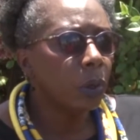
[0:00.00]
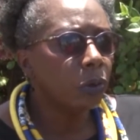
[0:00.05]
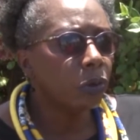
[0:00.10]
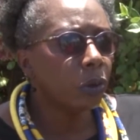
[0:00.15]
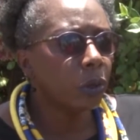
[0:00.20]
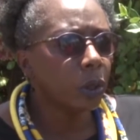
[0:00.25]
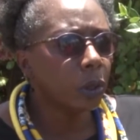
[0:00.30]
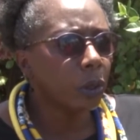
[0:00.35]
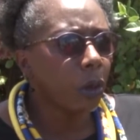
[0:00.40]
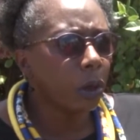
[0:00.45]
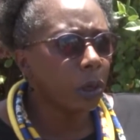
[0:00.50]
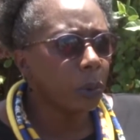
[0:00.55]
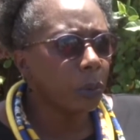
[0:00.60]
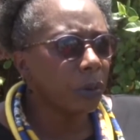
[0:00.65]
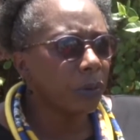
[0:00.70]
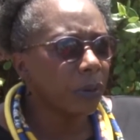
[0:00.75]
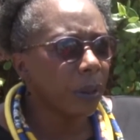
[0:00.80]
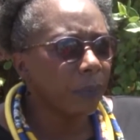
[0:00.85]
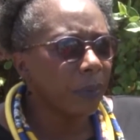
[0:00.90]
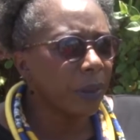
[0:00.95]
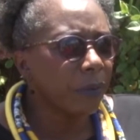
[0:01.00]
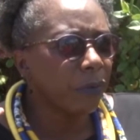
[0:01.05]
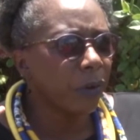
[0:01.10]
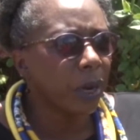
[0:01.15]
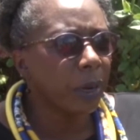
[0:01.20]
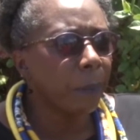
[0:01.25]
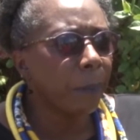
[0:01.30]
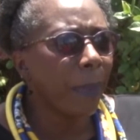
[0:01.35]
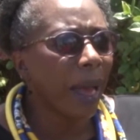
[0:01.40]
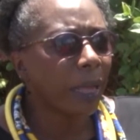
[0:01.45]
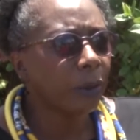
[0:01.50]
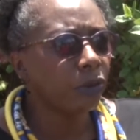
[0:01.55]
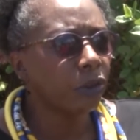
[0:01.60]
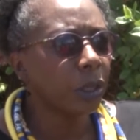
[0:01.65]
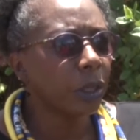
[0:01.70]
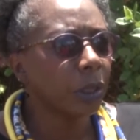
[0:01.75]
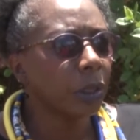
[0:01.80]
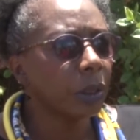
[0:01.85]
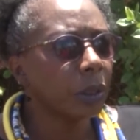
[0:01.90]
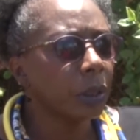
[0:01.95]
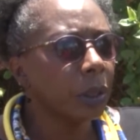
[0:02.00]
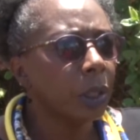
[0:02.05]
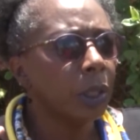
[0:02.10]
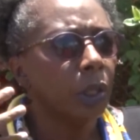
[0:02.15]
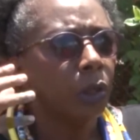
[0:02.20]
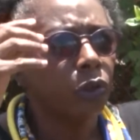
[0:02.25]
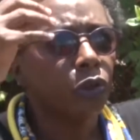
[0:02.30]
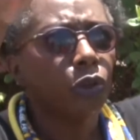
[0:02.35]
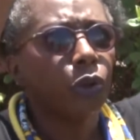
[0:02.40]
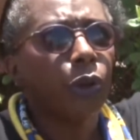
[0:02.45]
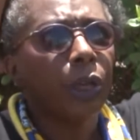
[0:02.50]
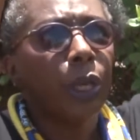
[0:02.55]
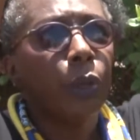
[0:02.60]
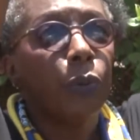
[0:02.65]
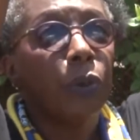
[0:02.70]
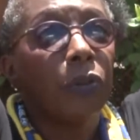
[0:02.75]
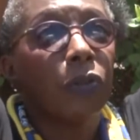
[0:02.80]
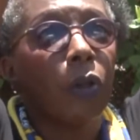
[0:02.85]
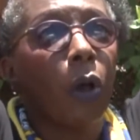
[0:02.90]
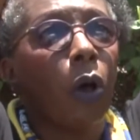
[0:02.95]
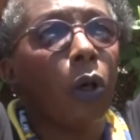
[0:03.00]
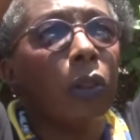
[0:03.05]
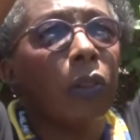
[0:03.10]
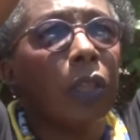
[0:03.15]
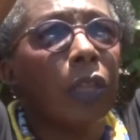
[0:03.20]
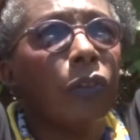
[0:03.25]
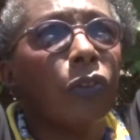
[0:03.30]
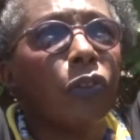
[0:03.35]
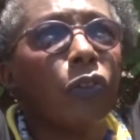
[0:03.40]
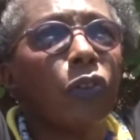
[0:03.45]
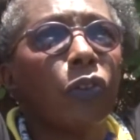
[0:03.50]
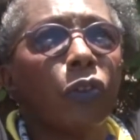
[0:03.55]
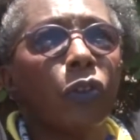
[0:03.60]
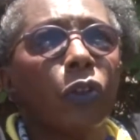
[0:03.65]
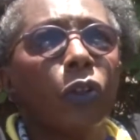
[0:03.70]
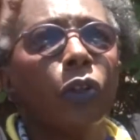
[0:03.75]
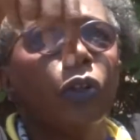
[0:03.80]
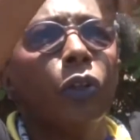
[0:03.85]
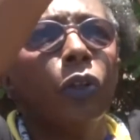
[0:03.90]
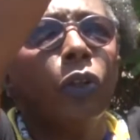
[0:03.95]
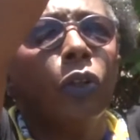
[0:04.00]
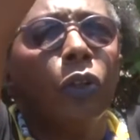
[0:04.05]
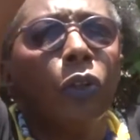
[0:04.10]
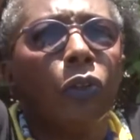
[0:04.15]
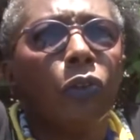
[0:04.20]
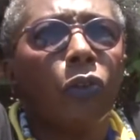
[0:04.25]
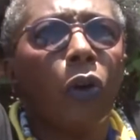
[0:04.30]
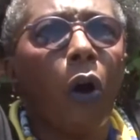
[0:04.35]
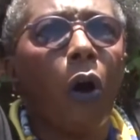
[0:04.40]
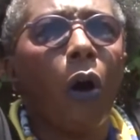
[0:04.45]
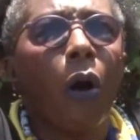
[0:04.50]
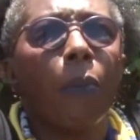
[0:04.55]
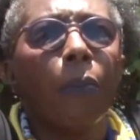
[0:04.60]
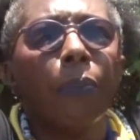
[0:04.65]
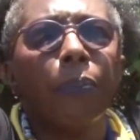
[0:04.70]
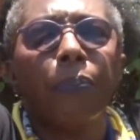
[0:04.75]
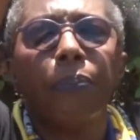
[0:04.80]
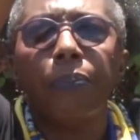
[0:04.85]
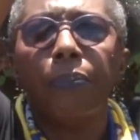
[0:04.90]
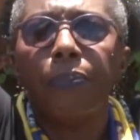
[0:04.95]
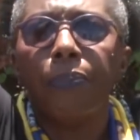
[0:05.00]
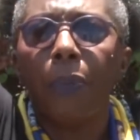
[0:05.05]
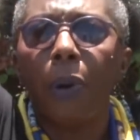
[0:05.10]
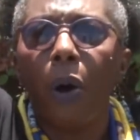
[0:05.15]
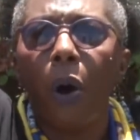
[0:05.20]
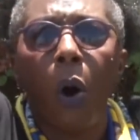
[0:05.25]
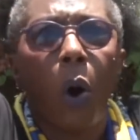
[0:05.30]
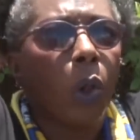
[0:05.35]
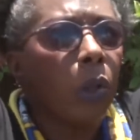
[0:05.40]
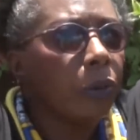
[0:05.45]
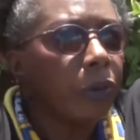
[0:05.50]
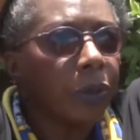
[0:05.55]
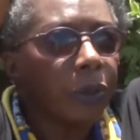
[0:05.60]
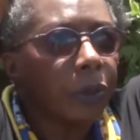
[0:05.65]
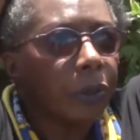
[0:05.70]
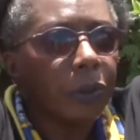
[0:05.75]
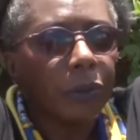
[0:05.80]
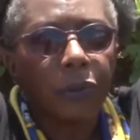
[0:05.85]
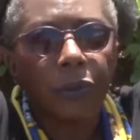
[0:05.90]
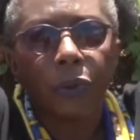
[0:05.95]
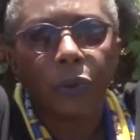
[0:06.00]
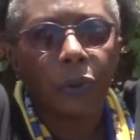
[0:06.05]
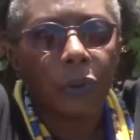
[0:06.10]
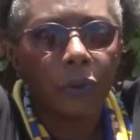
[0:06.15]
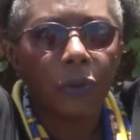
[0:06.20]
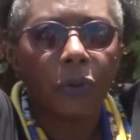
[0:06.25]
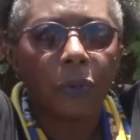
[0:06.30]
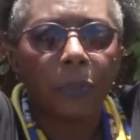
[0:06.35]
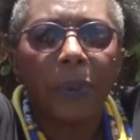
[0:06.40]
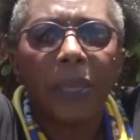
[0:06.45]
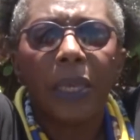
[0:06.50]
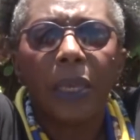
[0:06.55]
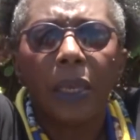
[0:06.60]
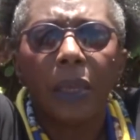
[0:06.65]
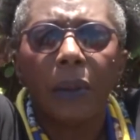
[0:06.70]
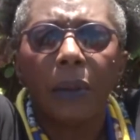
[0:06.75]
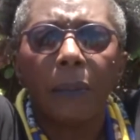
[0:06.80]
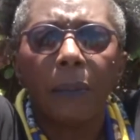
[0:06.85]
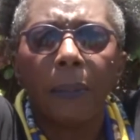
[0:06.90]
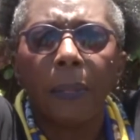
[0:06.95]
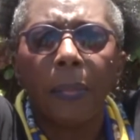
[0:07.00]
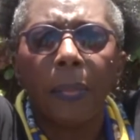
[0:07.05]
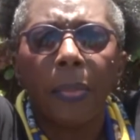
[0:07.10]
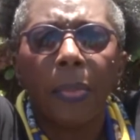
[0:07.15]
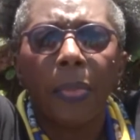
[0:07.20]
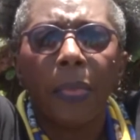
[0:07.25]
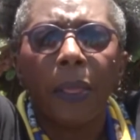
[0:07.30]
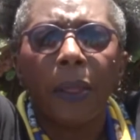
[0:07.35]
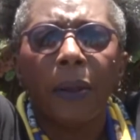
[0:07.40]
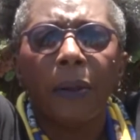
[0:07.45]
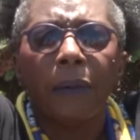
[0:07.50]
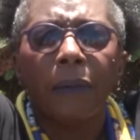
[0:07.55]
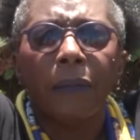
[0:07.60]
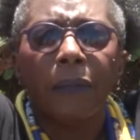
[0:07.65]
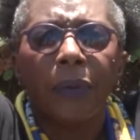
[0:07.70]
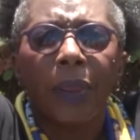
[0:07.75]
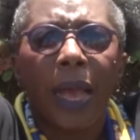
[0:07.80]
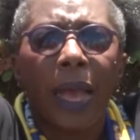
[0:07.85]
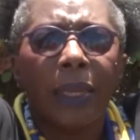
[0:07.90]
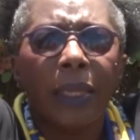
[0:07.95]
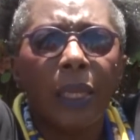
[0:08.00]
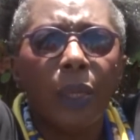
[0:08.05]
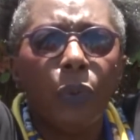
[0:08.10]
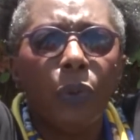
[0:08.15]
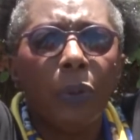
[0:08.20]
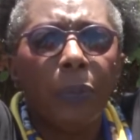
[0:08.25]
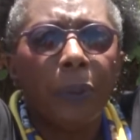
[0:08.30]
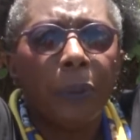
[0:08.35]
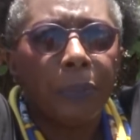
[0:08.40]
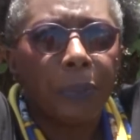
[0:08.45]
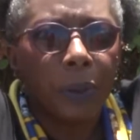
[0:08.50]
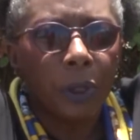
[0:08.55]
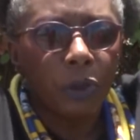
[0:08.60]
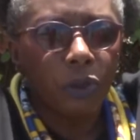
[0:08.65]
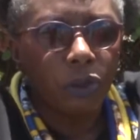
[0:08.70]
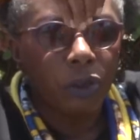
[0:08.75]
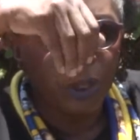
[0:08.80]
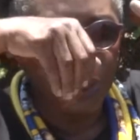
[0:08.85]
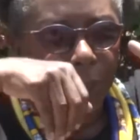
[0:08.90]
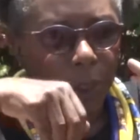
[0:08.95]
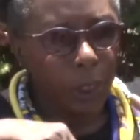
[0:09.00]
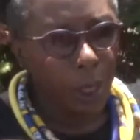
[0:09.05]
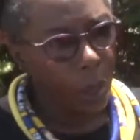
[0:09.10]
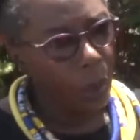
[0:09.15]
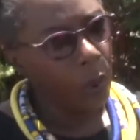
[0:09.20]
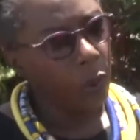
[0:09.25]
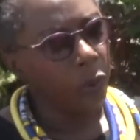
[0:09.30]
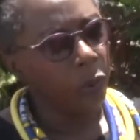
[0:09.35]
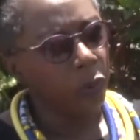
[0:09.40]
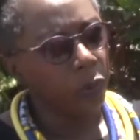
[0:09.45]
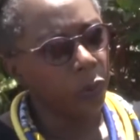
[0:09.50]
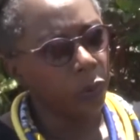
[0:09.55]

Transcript: So you thought it was something very magical. So he was on this top altar, so to speak, and he would be preaching down.